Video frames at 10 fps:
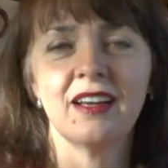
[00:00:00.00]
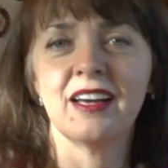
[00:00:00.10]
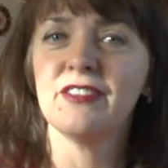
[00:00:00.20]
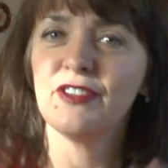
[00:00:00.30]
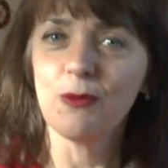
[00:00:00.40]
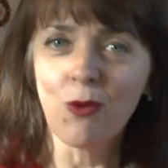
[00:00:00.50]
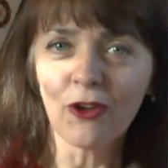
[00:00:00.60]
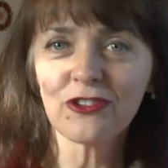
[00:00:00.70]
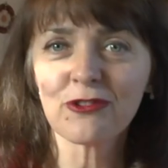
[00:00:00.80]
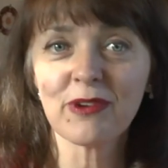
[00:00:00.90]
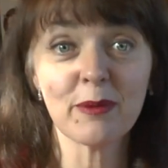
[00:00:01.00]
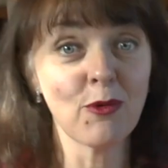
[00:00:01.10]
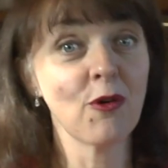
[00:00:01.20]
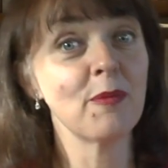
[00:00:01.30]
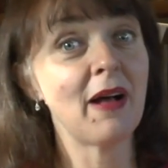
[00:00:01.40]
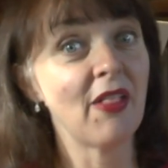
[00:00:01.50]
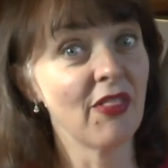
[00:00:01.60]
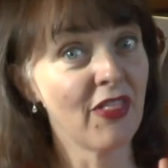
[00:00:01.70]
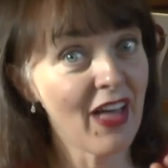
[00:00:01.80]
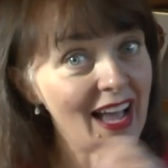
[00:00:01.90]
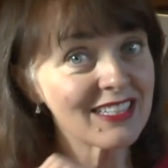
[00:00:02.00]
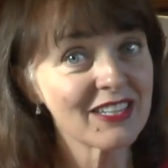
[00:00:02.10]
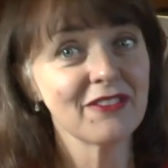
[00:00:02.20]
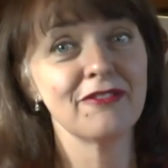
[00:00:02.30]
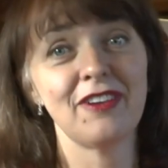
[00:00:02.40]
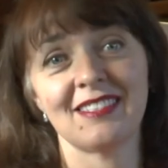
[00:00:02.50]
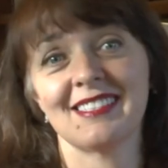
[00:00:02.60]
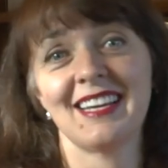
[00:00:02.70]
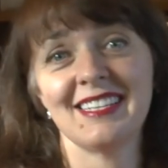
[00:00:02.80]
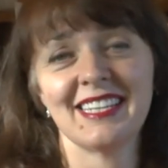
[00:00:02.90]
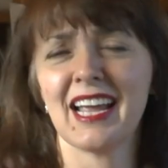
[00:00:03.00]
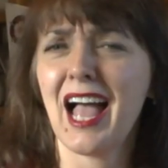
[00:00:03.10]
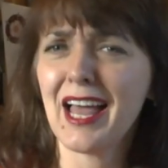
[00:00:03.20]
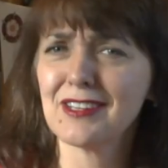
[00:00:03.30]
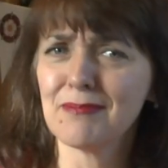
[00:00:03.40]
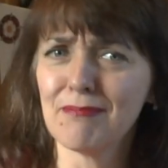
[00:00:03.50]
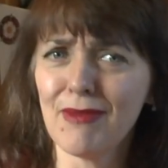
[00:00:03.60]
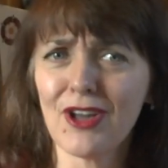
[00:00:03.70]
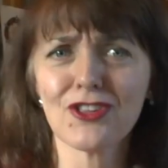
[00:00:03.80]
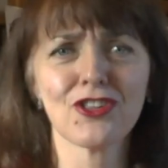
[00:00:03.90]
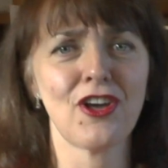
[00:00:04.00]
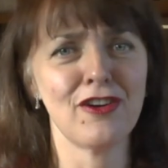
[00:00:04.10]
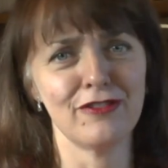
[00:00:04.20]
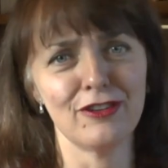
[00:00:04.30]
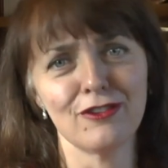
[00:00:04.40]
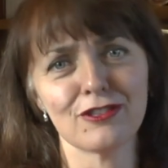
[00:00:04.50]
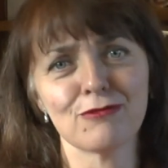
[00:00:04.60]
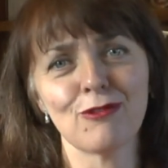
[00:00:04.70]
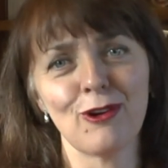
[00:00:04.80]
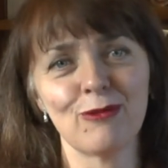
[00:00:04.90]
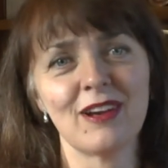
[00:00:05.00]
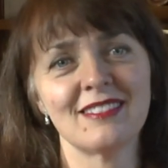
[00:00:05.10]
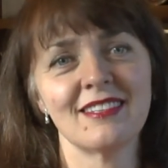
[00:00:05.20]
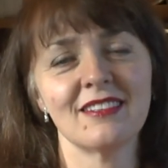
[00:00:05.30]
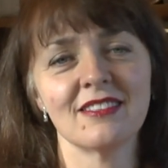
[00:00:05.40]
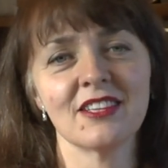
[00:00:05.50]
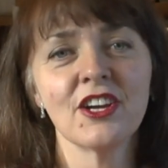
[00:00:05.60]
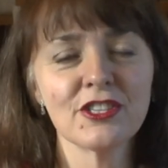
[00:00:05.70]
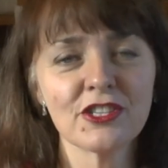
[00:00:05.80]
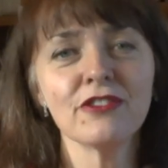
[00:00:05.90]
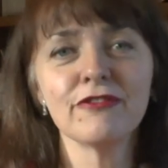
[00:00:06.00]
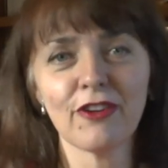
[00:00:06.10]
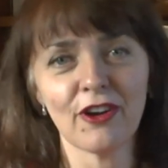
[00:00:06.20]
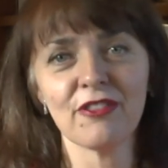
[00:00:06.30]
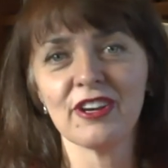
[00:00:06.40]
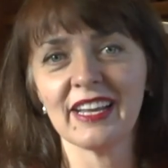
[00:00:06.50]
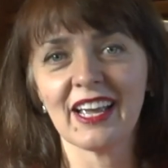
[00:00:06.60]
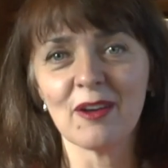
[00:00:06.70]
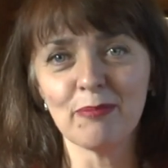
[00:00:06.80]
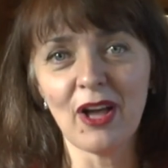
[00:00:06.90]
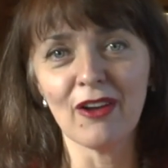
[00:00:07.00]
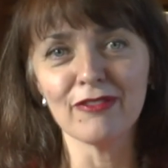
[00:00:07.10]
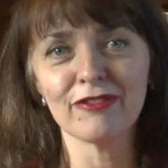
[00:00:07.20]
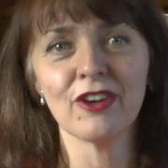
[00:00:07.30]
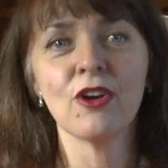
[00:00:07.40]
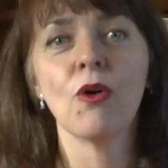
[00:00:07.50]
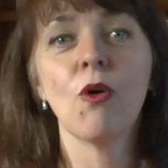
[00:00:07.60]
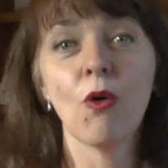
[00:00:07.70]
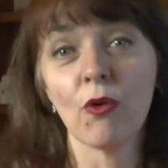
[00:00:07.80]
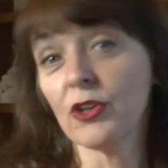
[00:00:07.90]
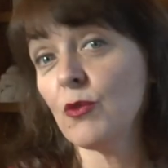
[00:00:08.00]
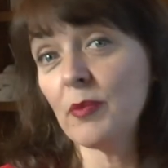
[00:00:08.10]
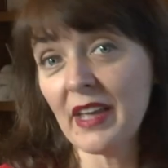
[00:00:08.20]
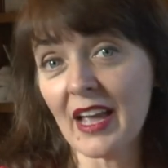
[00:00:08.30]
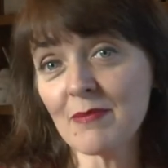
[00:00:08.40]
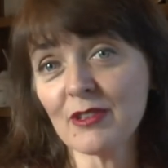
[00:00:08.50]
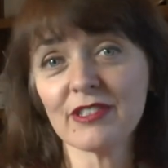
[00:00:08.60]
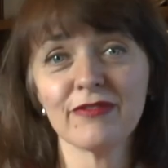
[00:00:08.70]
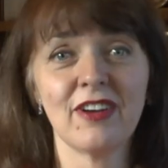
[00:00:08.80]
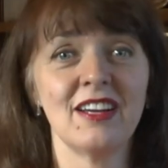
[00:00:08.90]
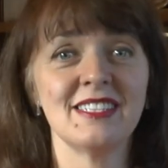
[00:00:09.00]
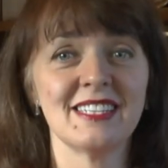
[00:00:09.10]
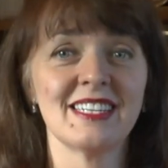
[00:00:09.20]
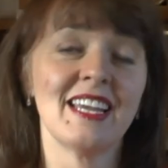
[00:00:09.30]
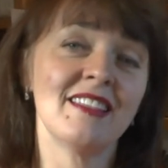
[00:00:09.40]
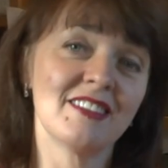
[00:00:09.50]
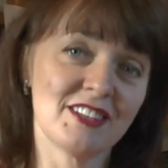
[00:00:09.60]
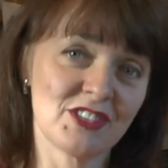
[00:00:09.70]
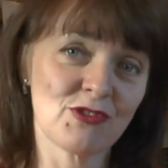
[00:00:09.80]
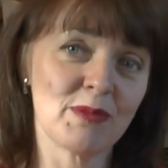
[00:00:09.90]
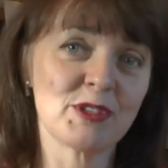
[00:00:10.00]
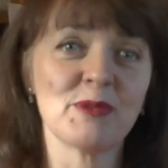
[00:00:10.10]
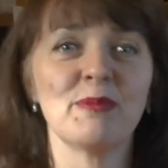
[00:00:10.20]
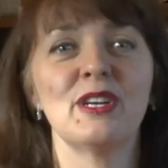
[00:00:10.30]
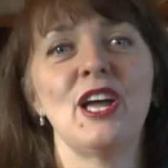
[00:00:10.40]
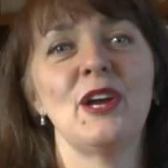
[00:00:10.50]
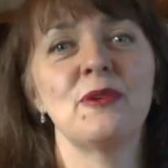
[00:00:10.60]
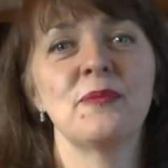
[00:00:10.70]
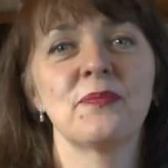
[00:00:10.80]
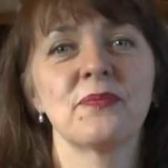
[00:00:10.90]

And if you want to read more about that fascinating and much overlooked royal residence, do follow the link above, or you'll be able to find it in the description below.